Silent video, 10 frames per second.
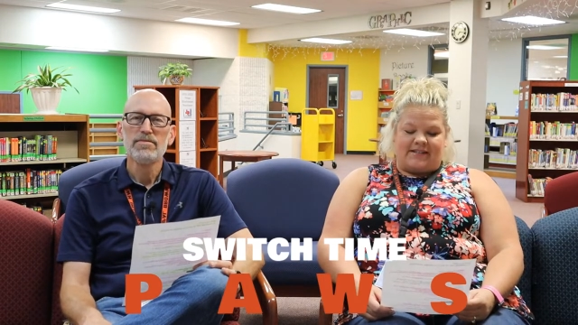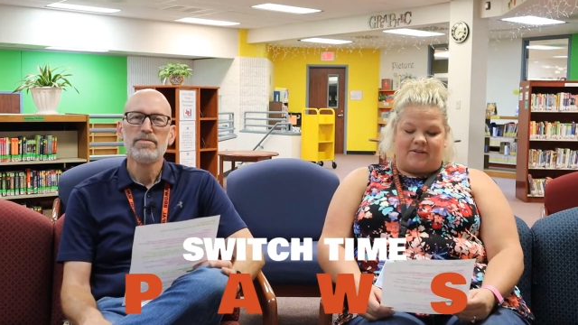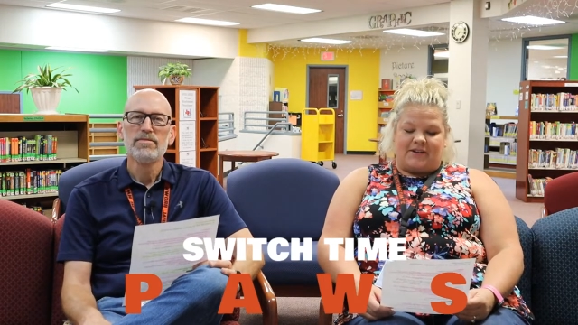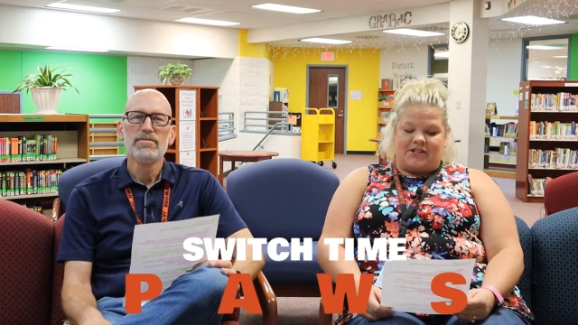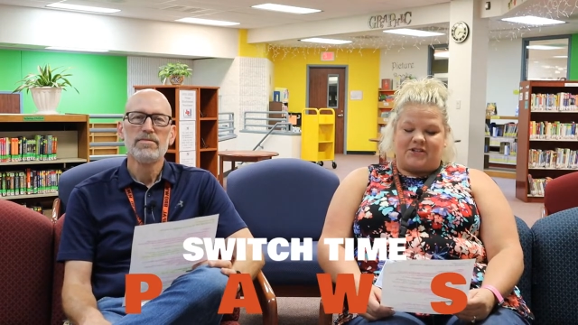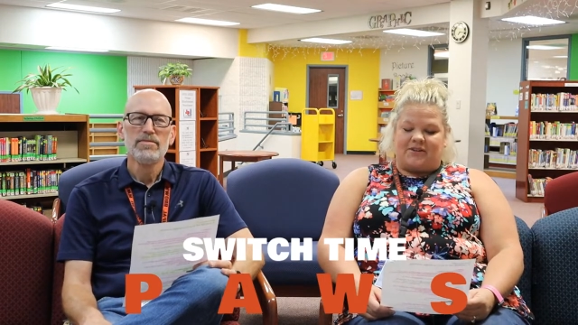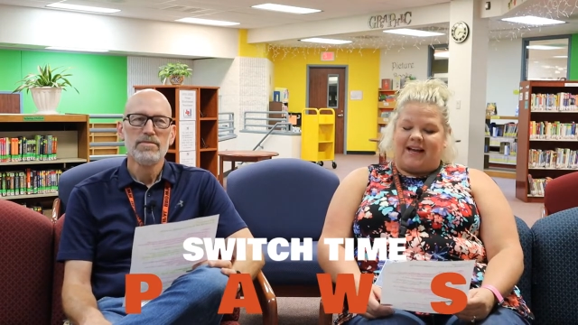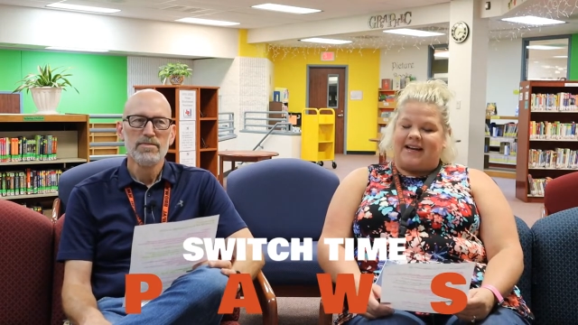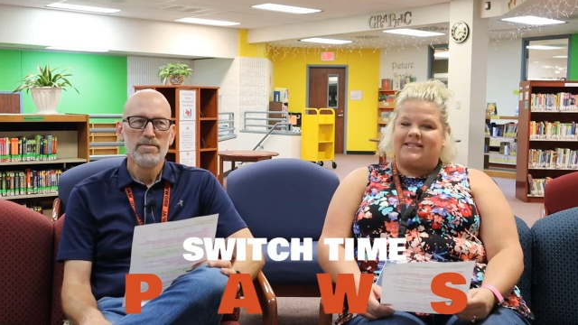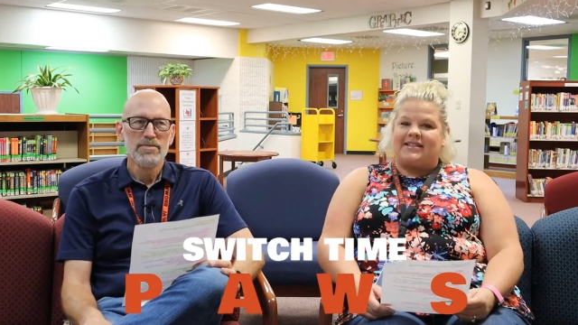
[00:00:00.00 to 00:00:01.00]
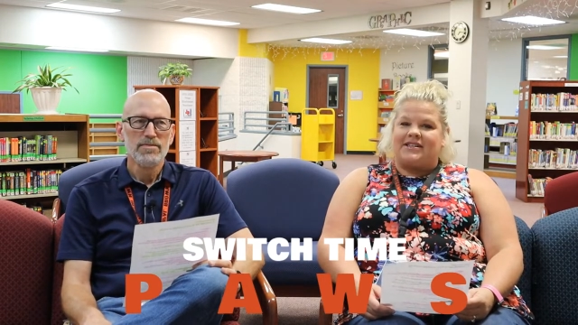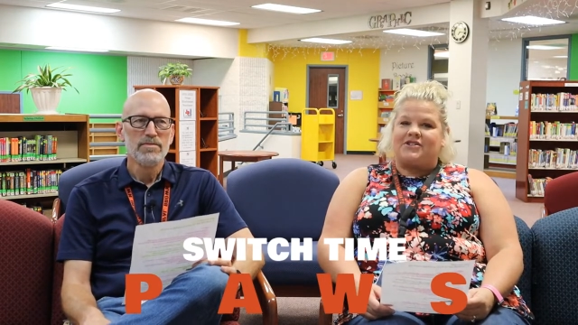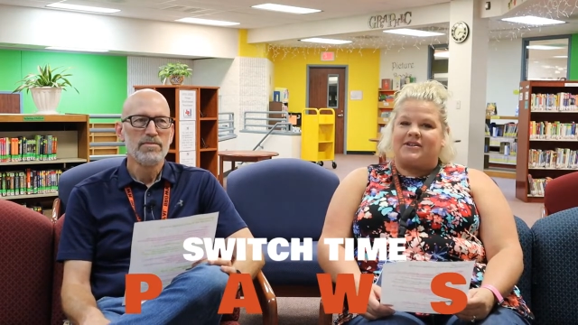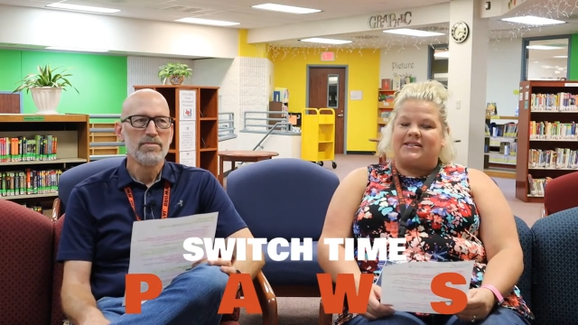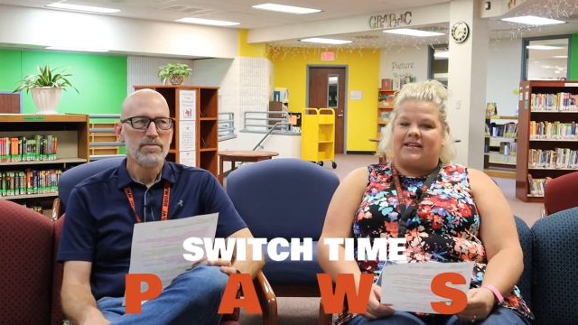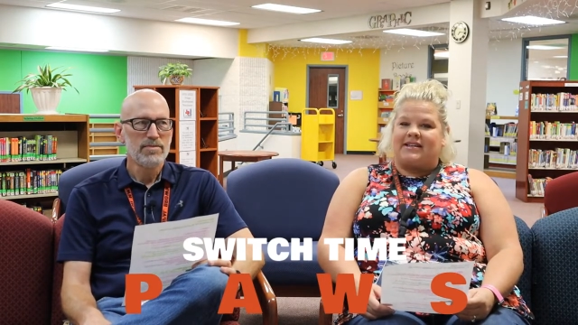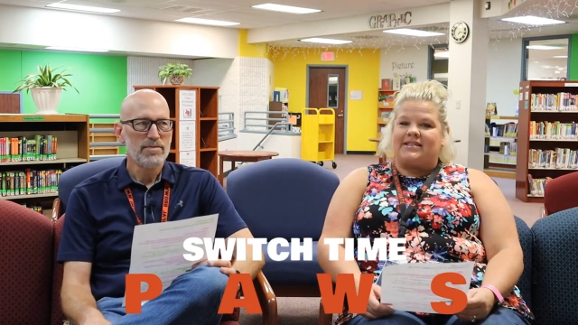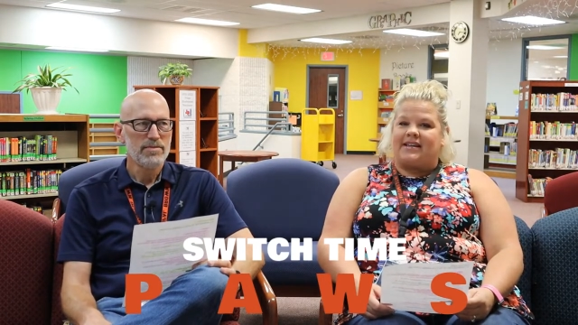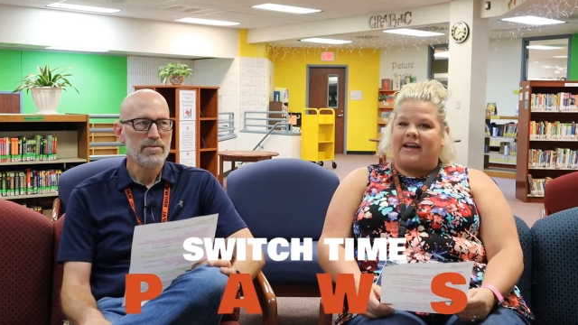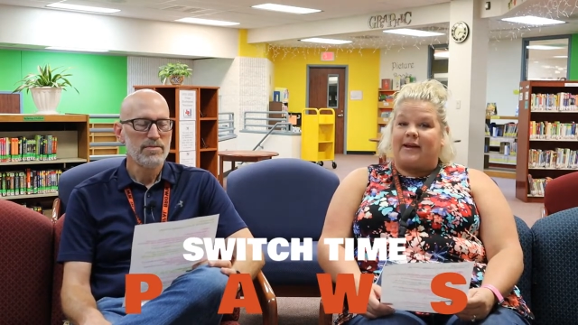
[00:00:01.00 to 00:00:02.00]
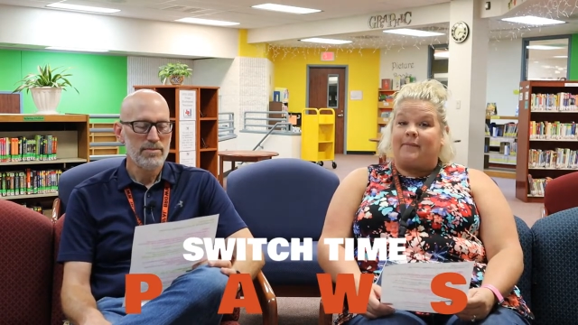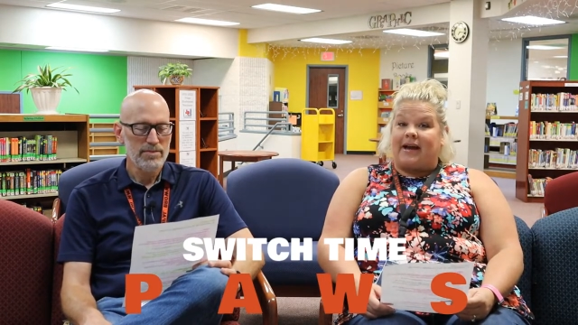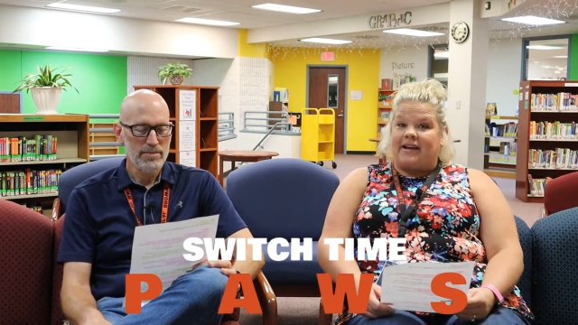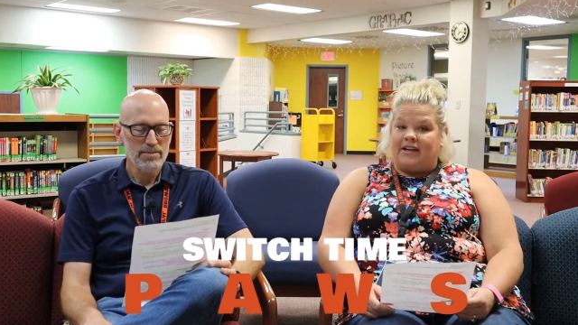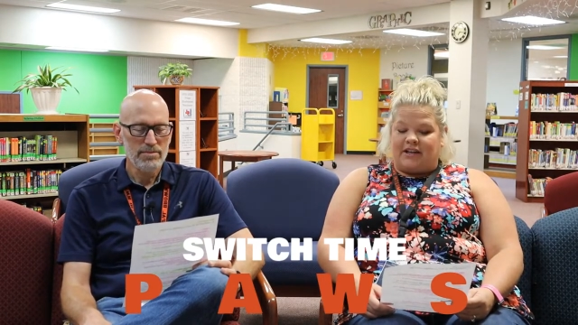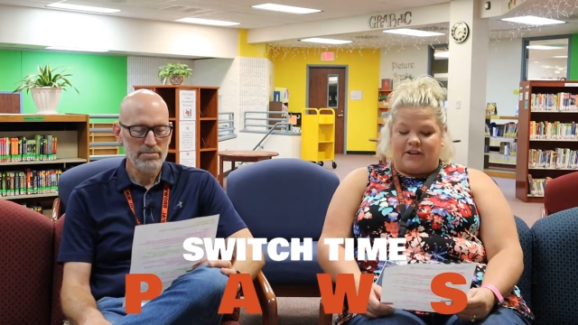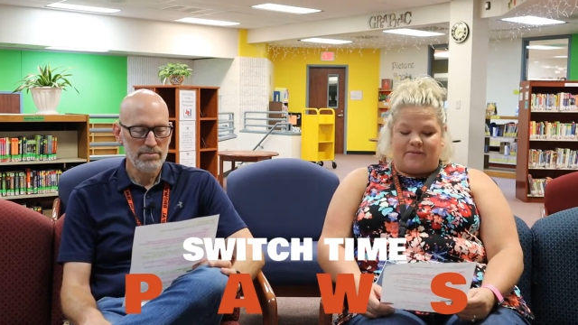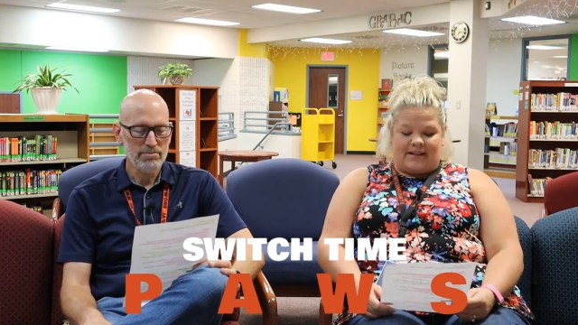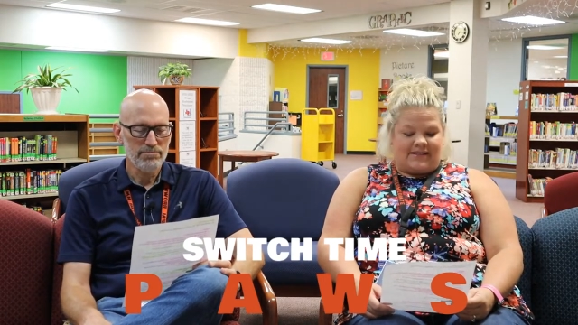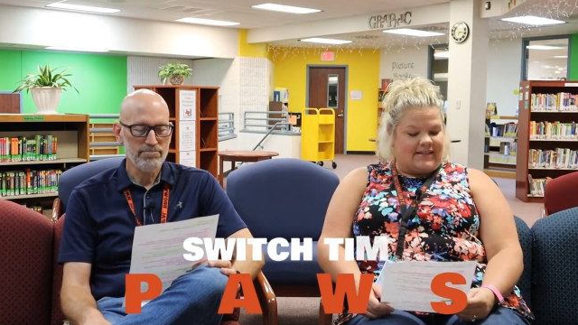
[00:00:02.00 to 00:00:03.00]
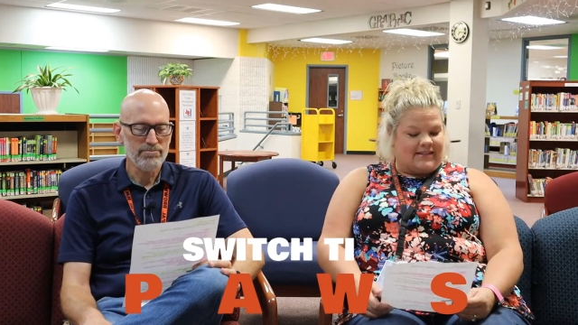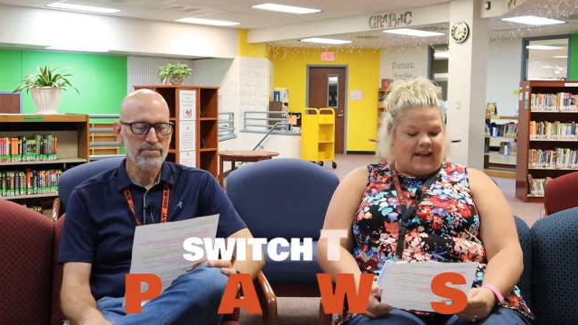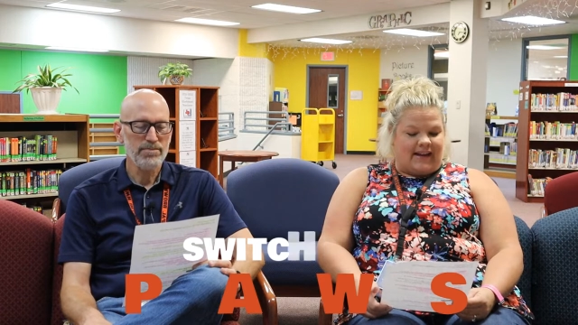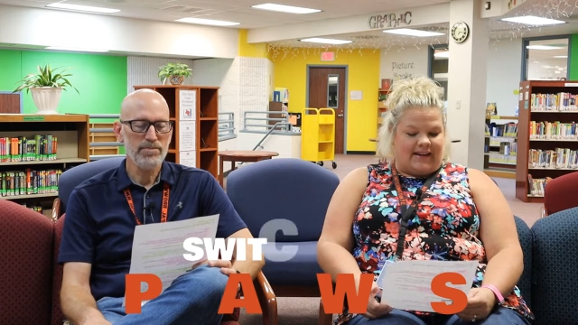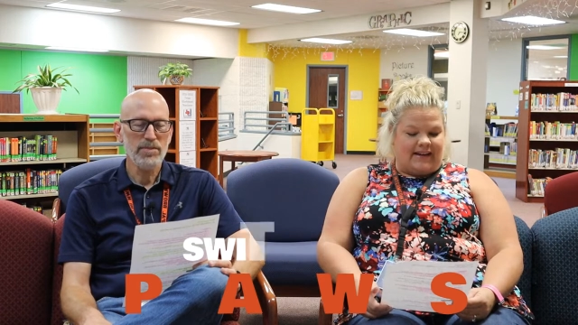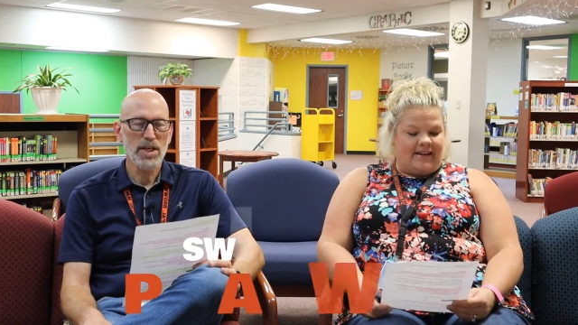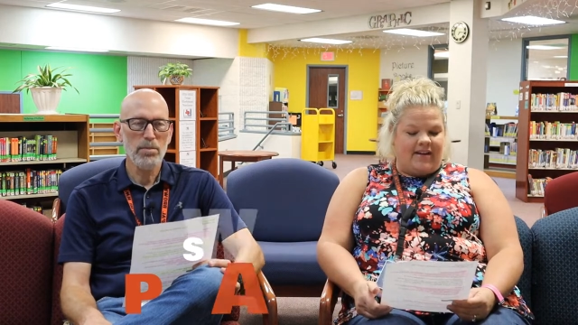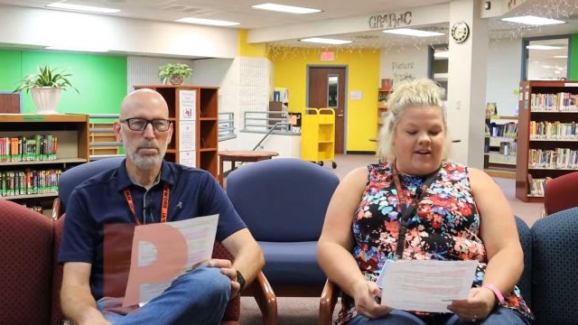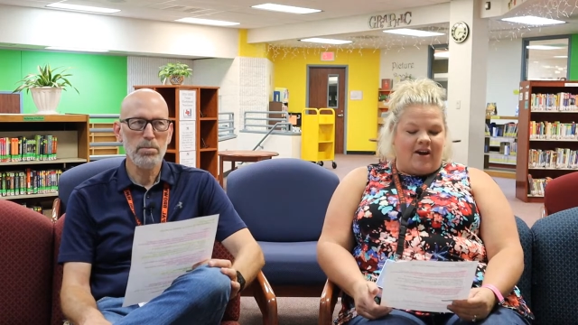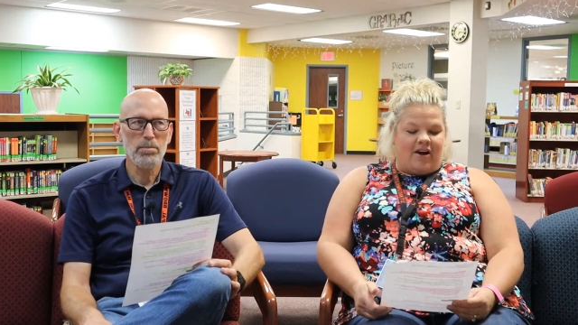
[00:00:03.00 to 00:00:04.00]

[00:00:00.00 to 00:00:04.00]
Speaker 1: so get your last entries in today by noon. Mm -hmm. That's mm-hmm. exciting. Yep.